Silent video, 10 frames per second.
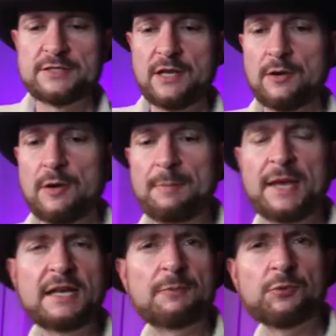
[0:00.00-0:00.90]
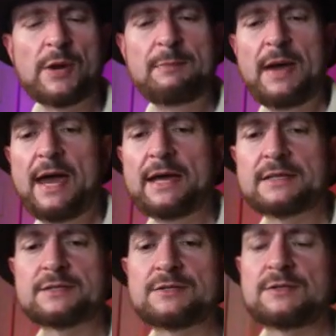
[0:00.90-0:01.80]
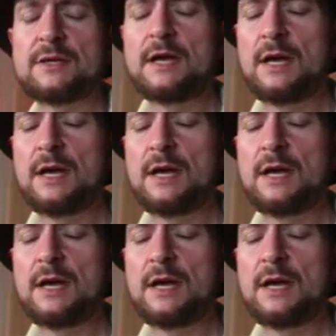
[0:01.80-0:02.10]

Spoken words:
so I picked up 3 packs